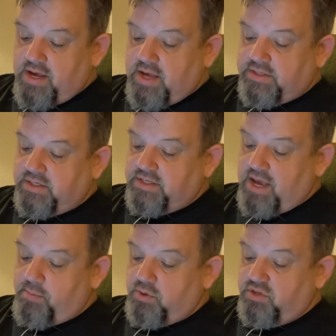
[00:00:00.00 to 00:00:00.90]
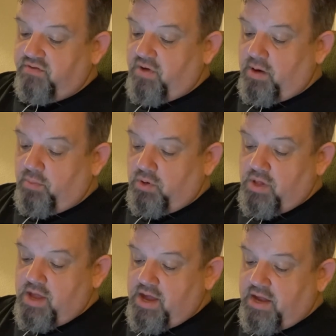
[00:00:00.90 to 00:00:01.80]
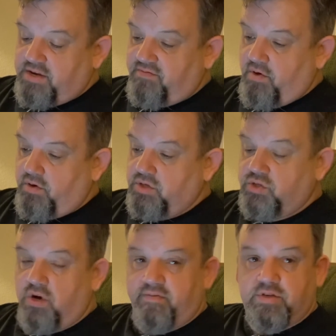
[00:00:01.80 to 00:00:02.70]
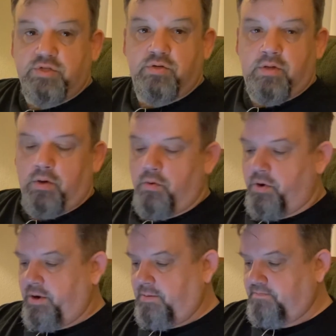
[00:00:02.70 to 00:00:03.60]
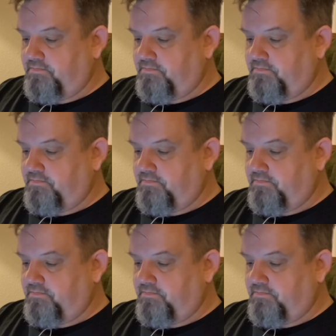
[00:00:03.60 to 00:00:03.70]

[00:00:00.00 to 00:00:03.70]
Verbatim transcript: as examples of humble and devoted service to the Lord.